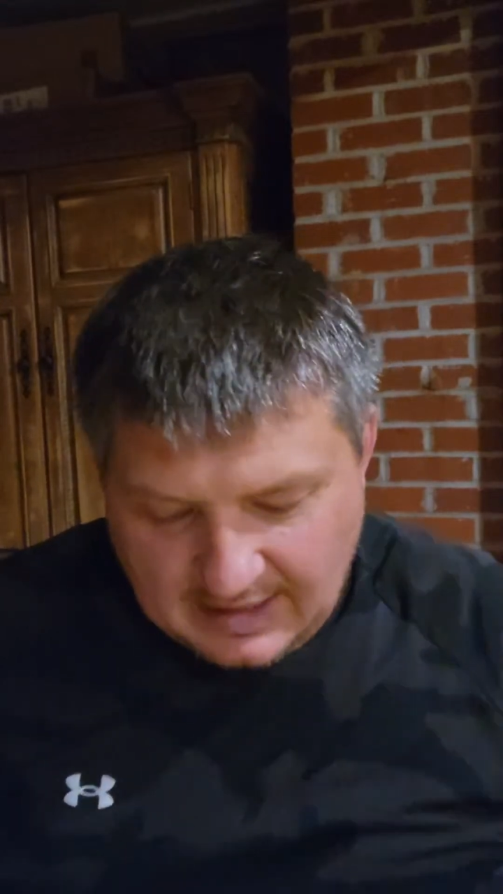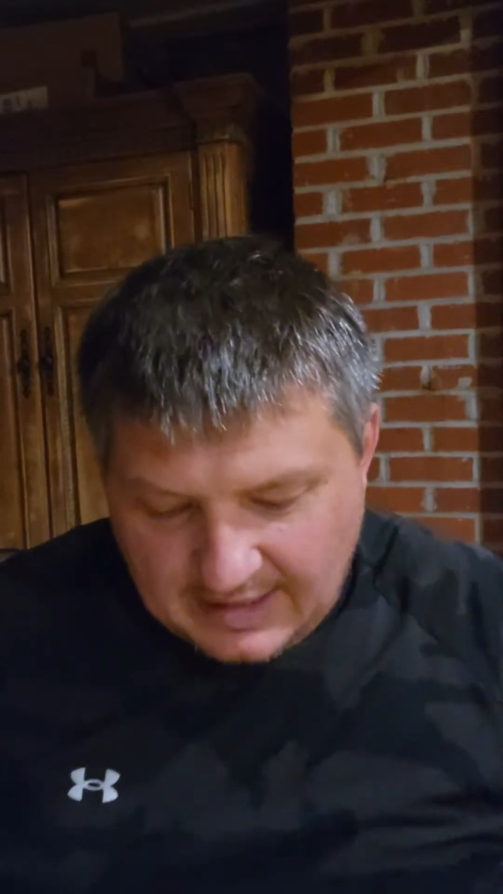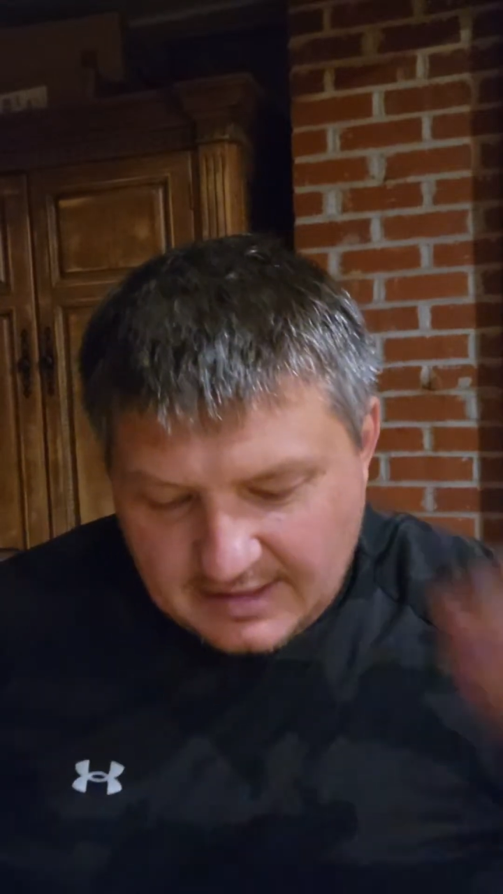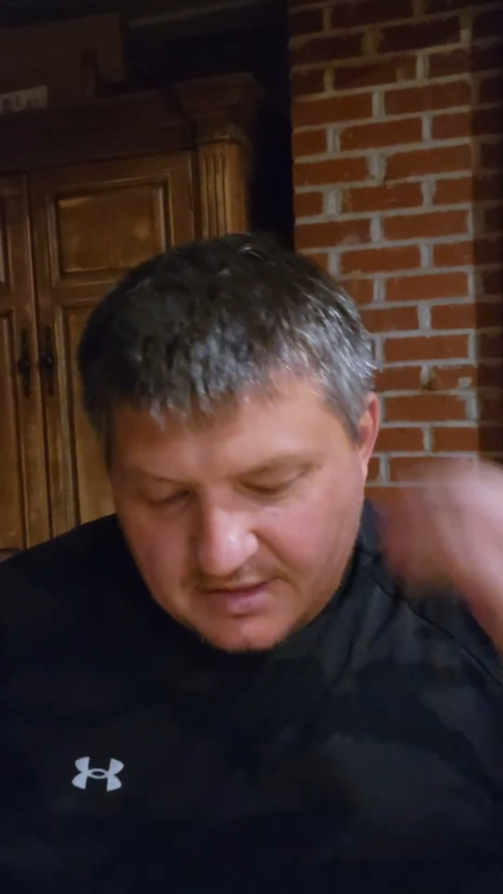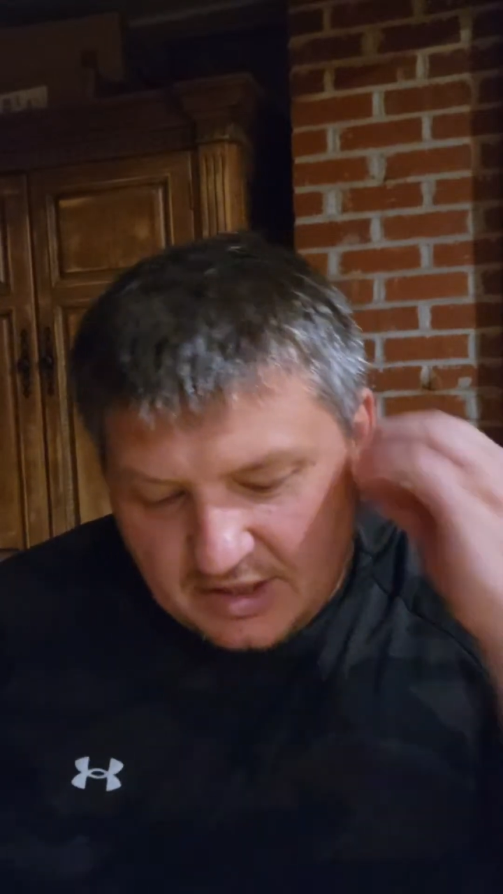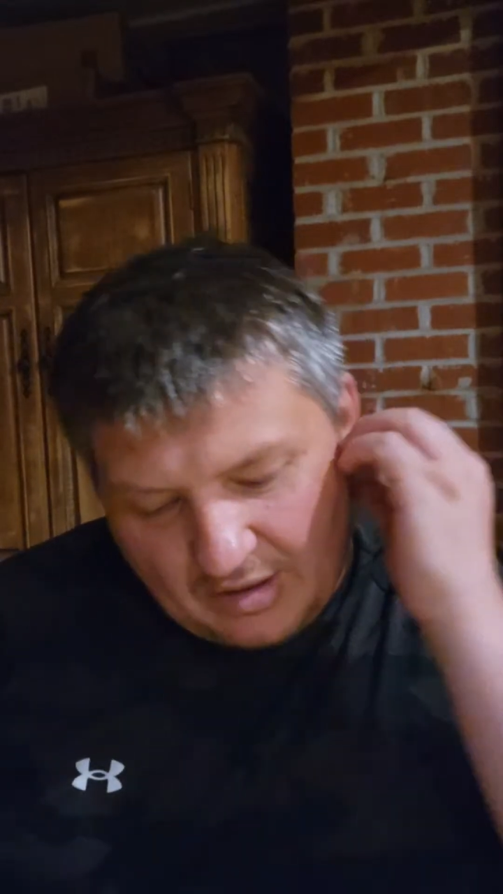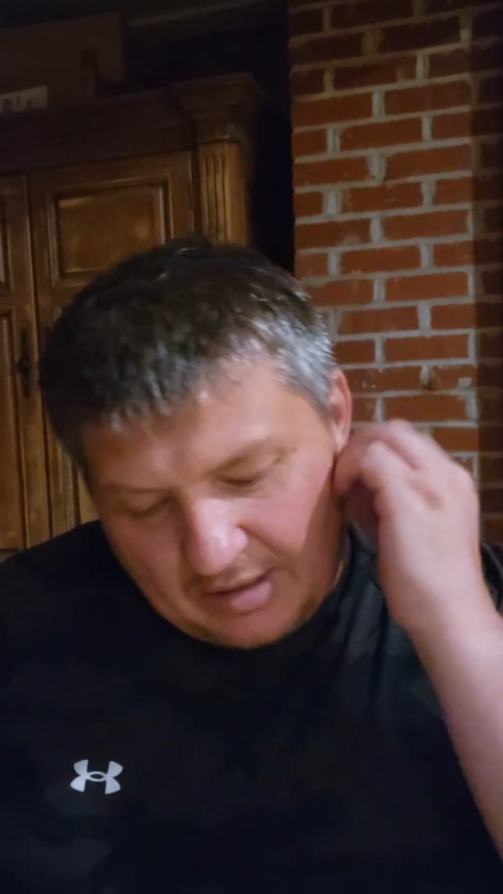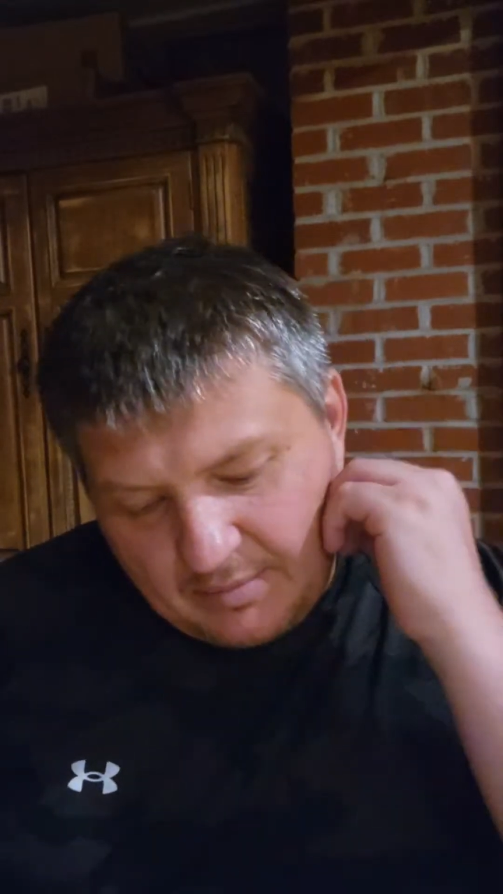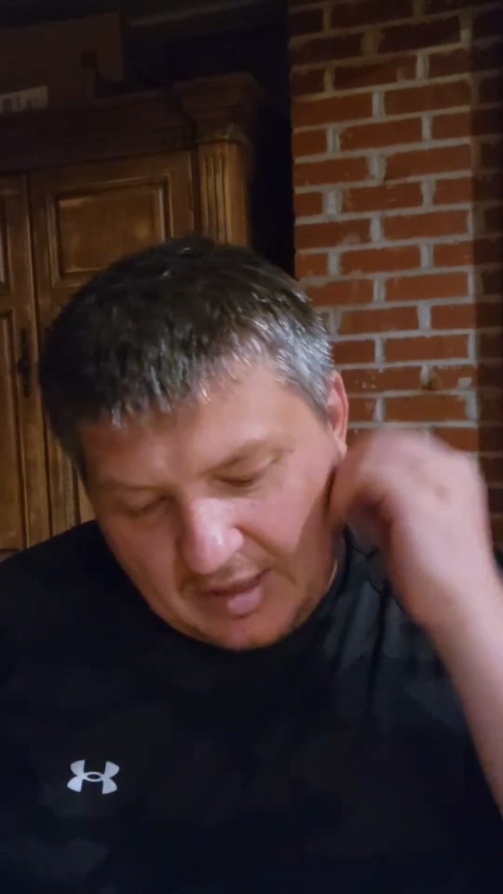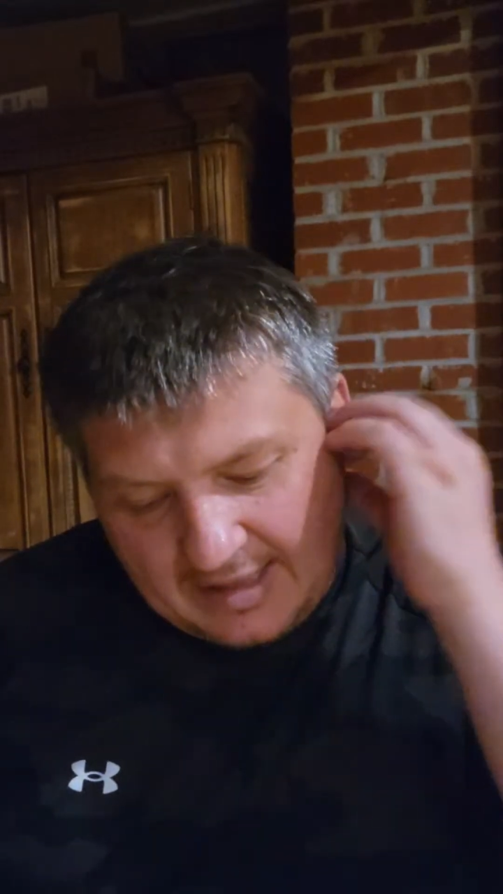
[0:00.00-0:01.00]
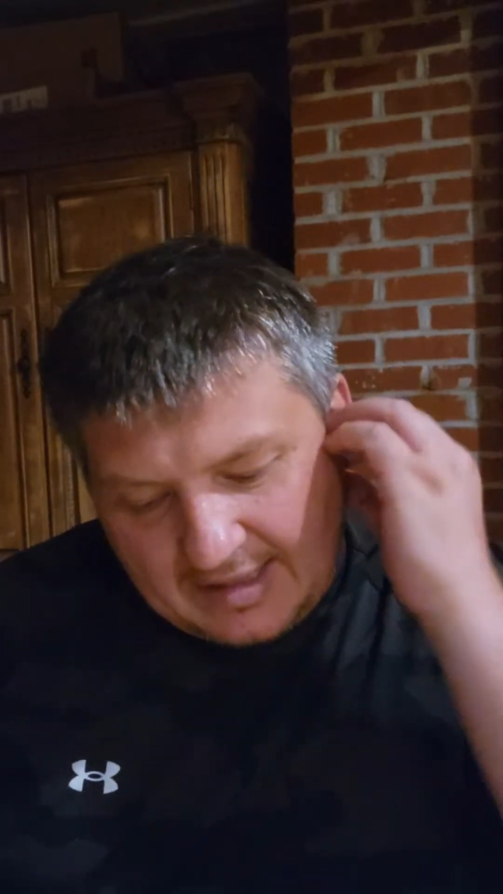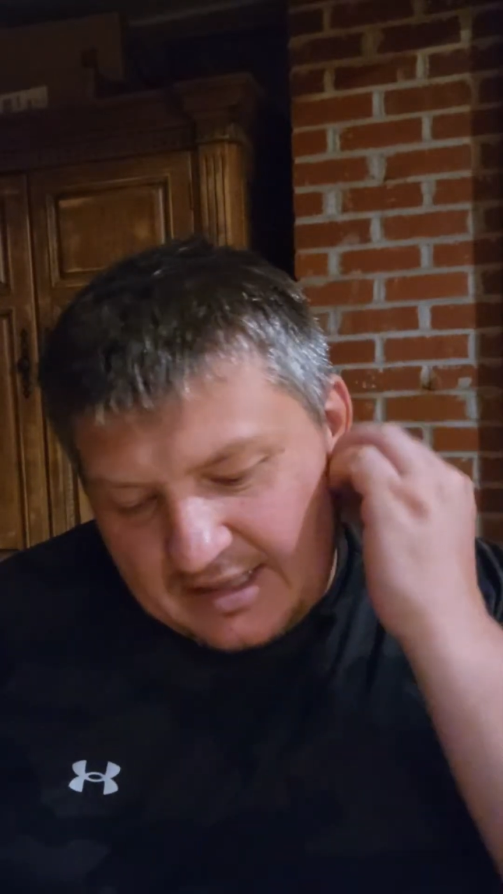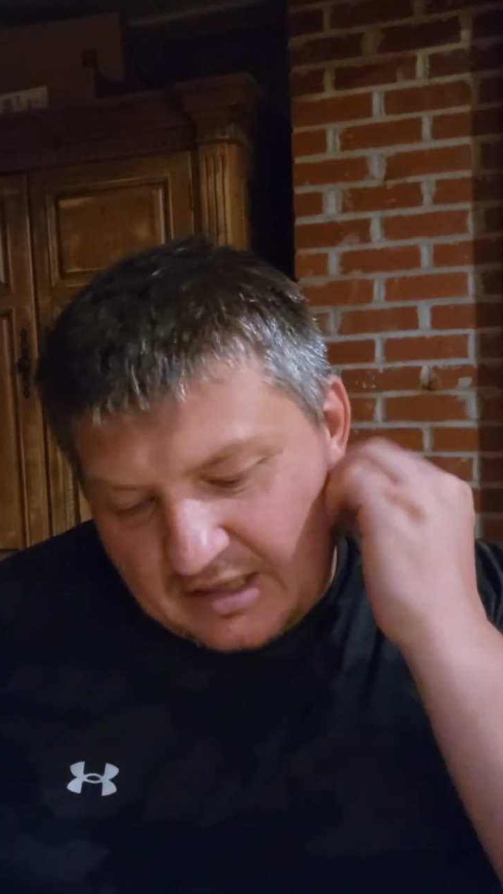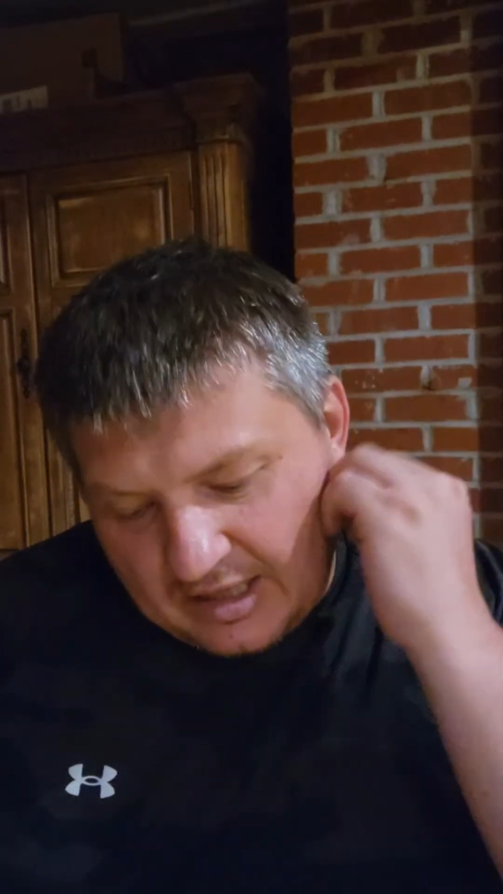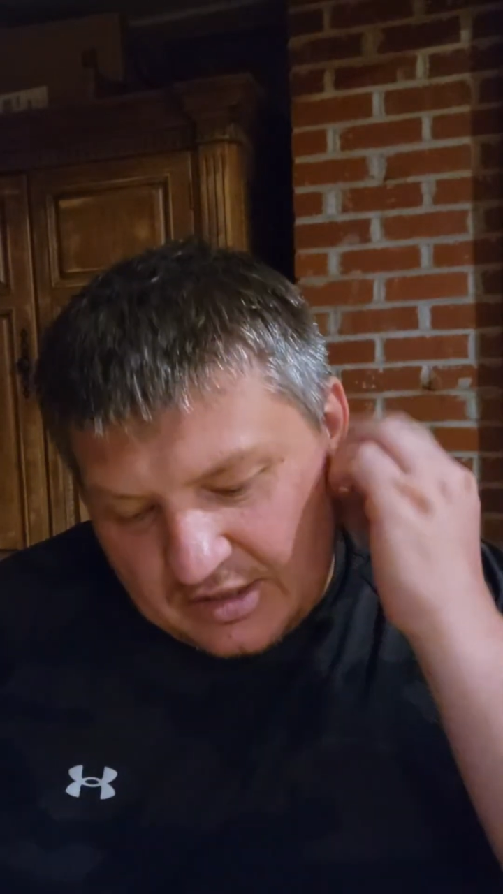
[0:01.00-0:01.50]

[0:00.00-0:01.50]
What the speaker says: And so I like